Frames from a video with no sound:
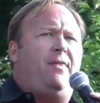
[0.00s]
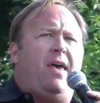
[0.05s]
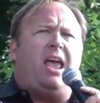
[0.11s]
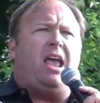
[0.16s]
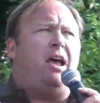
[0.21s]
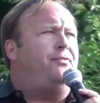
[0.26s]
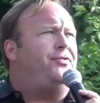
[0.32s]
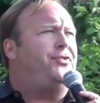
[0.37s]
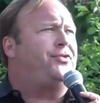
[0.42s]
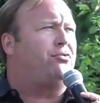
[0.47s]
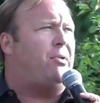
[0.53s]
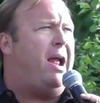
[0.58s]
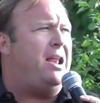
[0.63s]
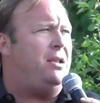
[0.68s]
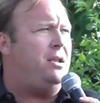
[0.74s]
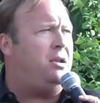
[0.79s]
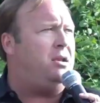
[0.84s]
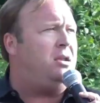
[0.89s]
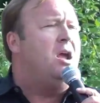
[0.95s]
and they have
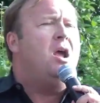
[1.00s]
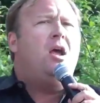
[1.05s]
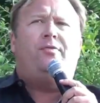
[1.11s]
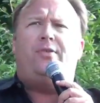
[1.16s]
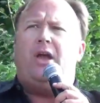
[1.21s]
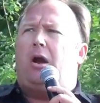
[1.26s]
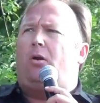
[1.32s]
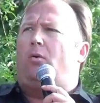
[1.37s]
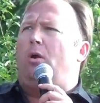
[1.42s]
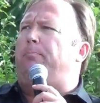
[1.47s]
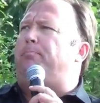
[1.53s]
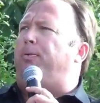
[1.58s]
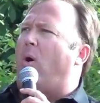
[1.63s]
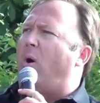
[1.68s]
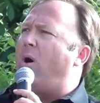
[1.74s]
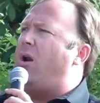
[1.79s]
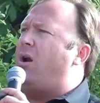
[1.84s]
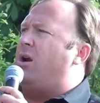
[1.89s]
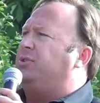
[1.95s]
threatened their
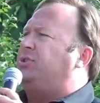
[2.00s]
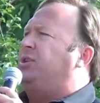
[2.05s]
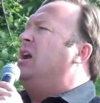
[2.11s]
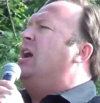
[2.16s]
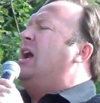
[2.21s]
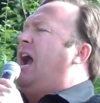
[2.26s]
reporters